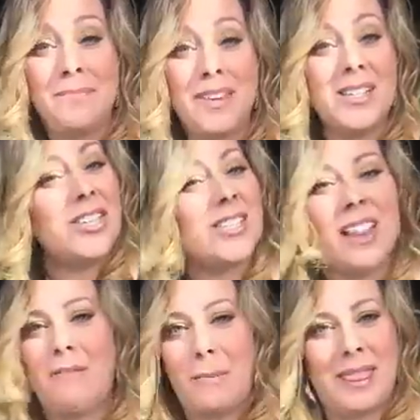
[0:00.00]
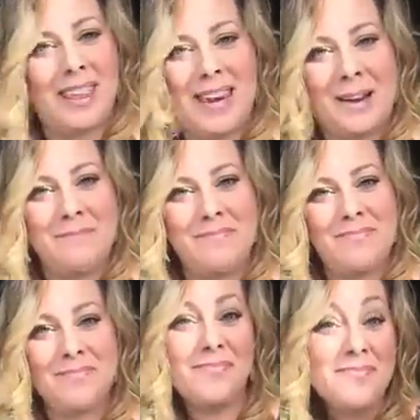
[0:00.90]
Just love them and lead them.
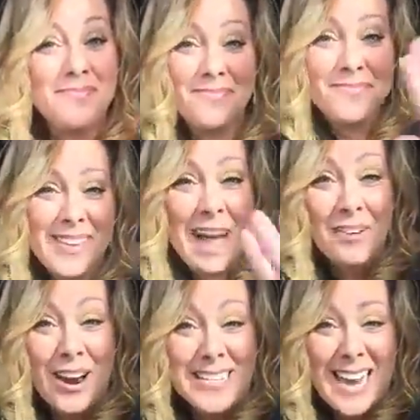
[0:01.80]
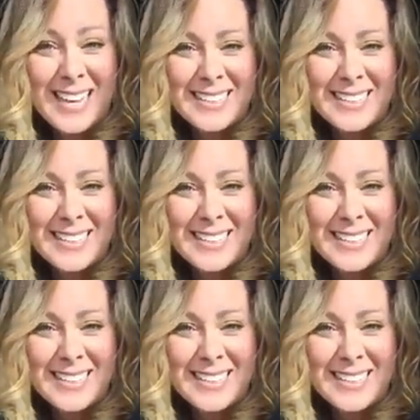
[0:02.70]
Have a great day.